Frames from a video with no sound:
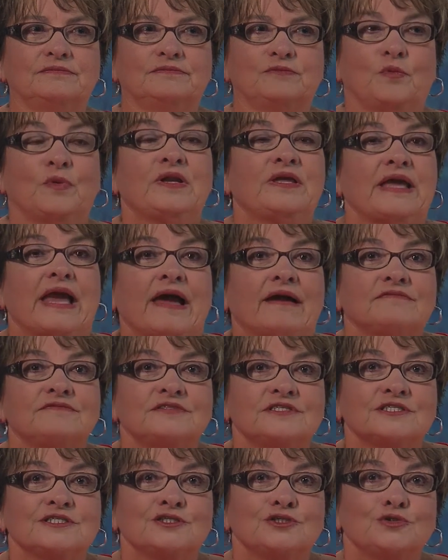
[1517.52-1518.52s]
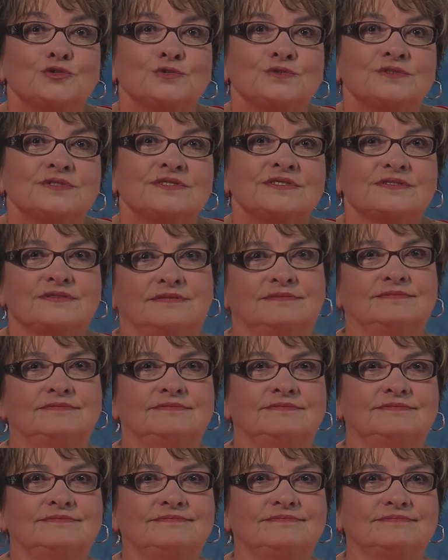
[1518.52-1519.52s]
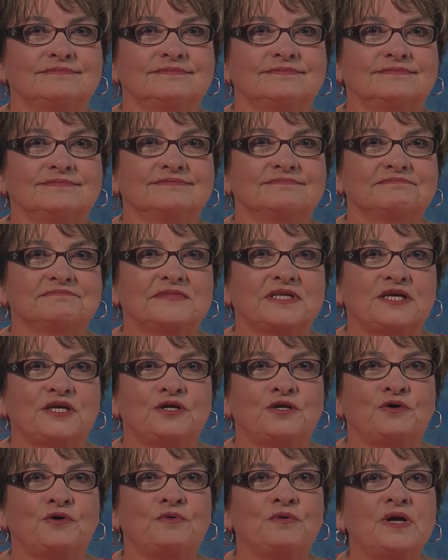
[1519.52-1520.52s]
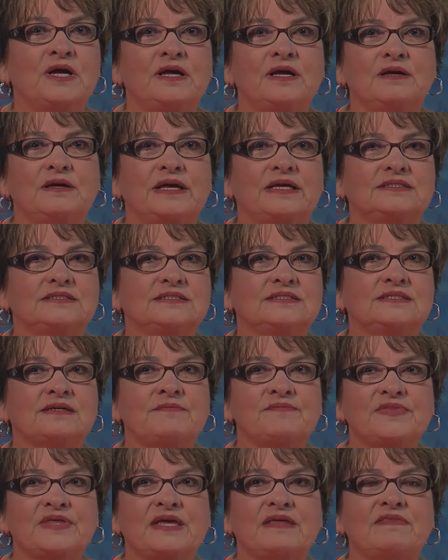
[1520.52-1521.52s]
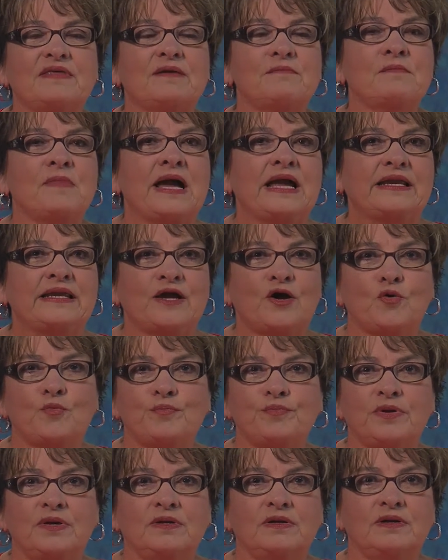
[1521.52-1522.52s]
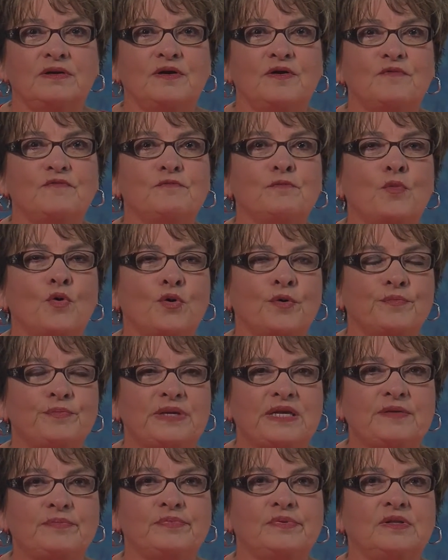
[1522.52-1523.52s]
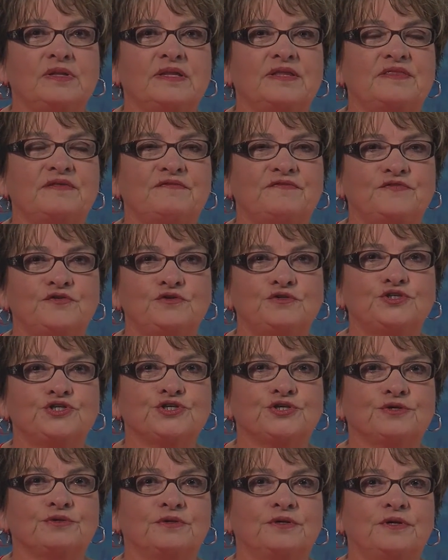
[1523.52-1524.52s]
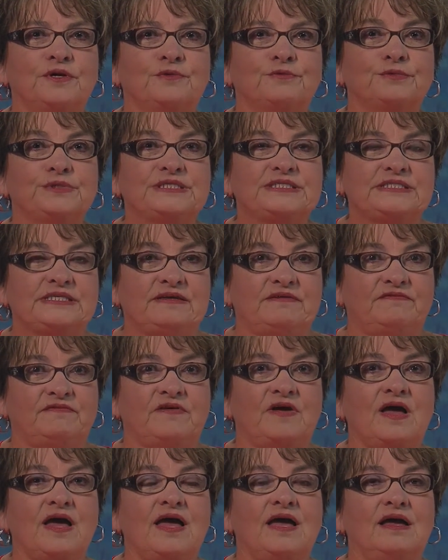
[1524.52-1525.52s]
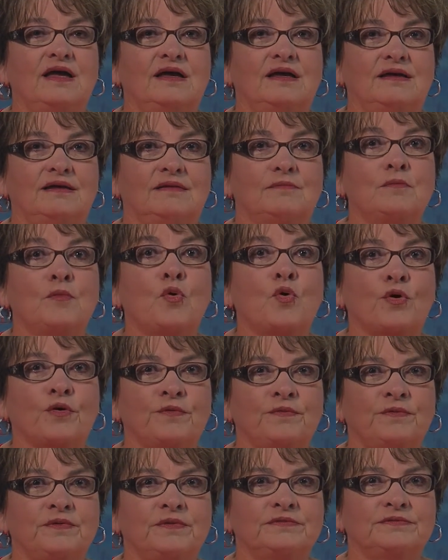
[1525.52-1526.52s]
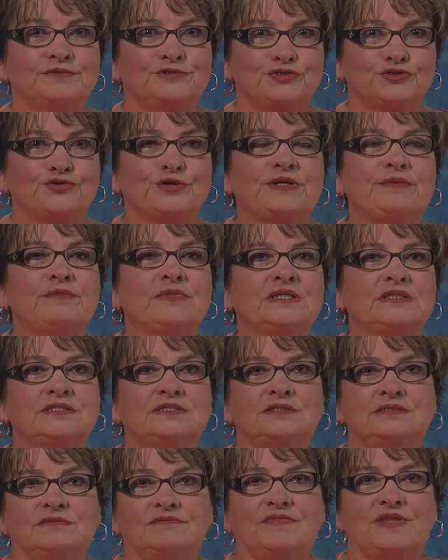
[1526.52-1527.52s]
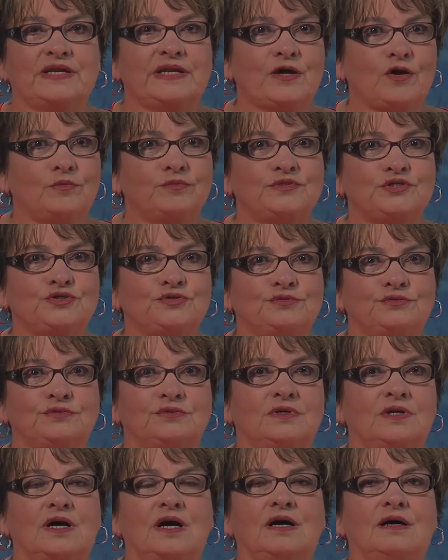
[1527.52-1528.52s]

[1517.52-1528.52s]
what do you have to lose? You know, it's something that might help more people in the future receive more treatment that helps you.